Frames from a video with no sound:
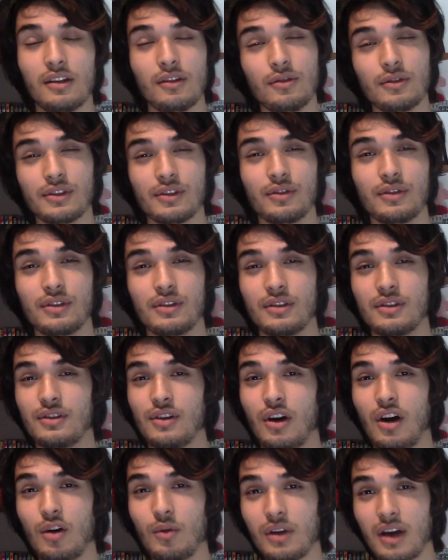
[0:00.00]
all seriousness
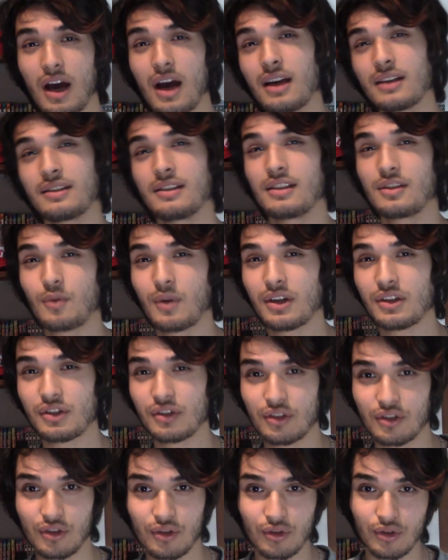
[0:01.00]
though, I want to ask this
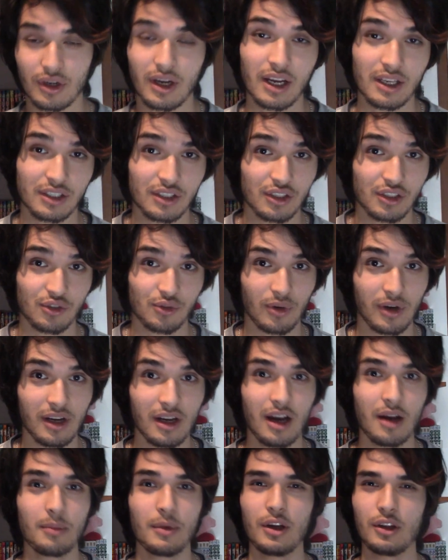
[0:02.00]
question to you guys straight
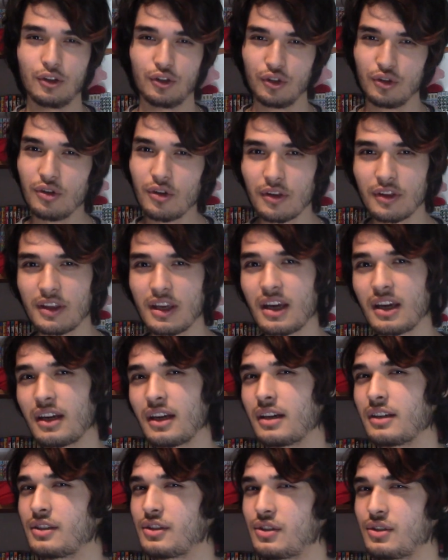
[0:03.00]
up. Do you
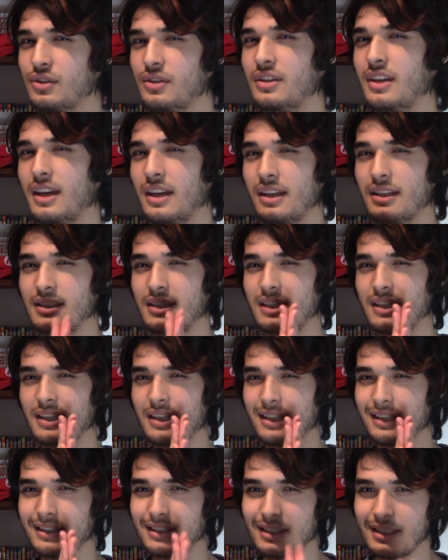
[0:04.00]
think tsunderes
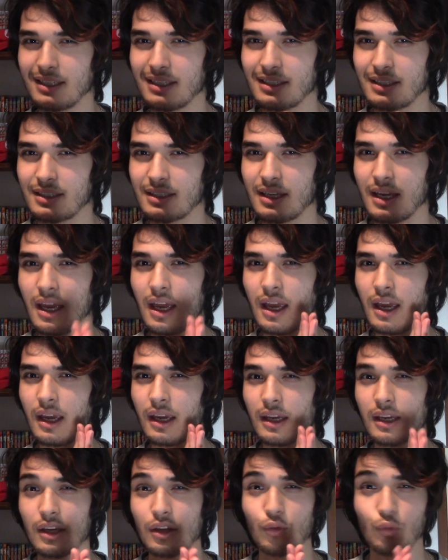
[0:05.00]
exist
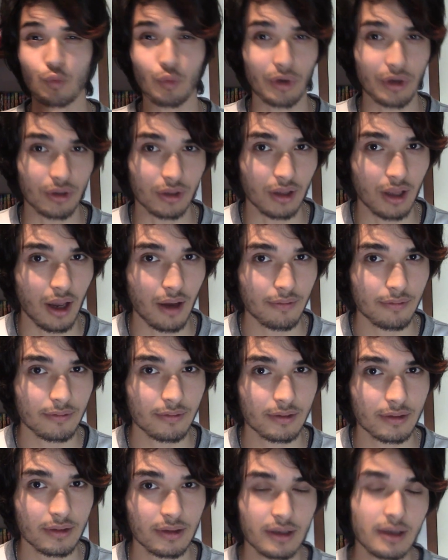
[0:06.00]
in real
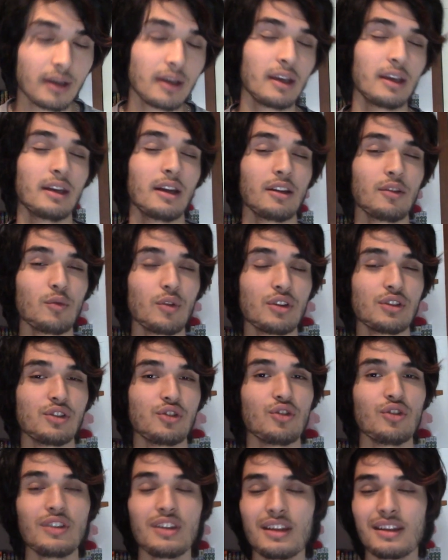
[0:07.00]
life? In other words,
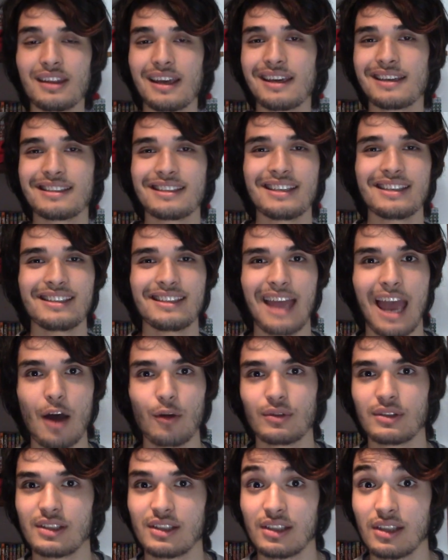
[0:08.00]
do you think they exist
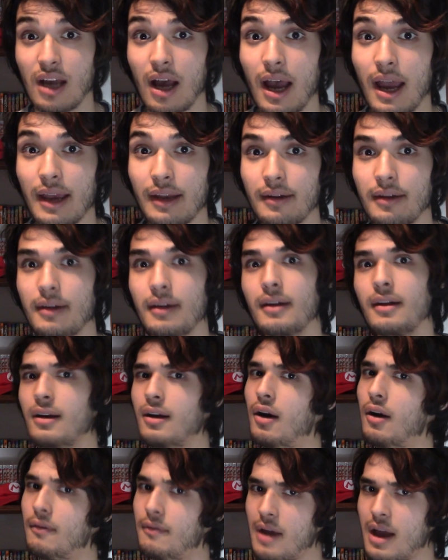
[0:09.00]
outside
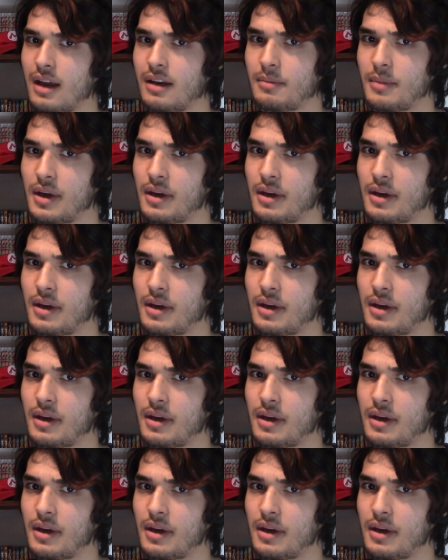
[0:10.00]
of anime?